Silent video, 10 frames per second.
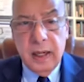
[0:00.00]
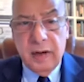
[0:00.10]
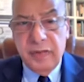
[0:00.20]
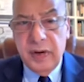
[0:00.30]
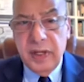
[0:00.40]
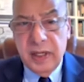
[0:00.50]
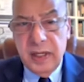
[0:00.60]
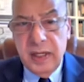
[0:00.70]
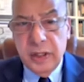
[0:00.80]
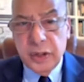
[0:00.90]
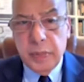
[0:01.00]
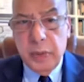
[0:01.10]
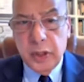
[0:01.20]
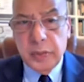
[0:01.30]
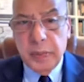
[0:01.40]
A very keen
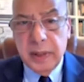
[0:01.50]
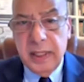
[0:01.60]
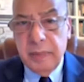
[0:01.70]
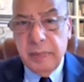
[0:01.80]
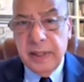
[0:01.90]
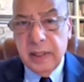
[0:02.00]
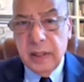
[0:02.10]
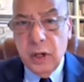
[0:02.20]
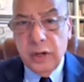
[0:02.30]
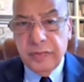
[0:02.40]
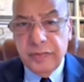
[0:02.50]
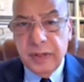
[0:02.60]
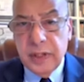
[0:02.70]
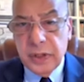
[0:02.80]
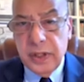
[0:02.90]
sportsman, he played golf
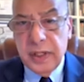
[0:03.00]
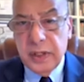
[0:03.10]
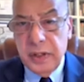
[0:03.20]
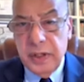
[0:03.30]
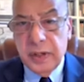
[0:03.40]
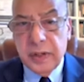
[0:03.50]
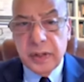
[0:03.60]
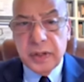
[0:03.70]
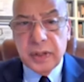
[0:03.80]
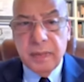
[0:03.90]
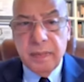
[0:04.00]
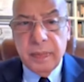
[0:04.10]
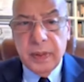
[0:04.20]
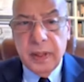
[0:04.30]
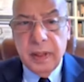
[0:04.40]
in his later years,
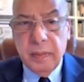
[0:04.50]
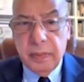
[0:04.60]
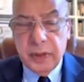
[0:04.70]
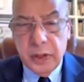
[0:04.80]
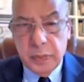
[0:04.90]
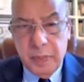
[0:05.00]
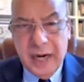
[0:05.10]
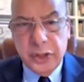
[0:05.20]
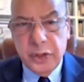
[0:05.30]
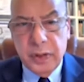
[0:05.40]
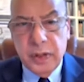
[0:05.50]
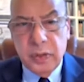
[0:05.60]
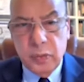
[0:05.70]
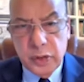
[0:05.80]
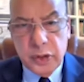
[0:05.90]
but his passion
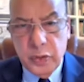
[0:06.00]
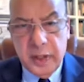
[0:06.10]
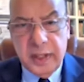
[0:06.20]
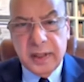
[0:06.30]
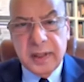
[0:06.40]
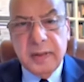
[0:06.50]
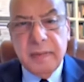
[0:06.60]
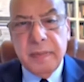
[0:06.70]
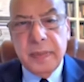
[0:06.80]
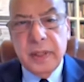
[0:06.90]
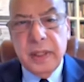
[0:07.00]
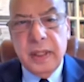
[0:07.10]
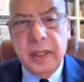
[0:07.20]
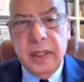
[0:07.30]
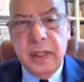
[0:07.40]
was cricket.
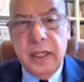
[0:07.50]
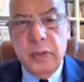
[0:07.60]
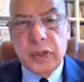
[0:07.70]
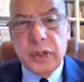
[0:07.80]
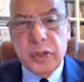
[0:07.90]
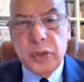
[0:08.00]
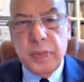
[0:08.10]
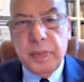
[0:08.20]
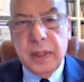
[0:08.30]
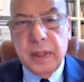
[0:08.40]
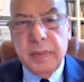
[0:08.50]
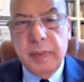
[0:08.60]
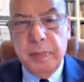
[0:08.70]
He was a superb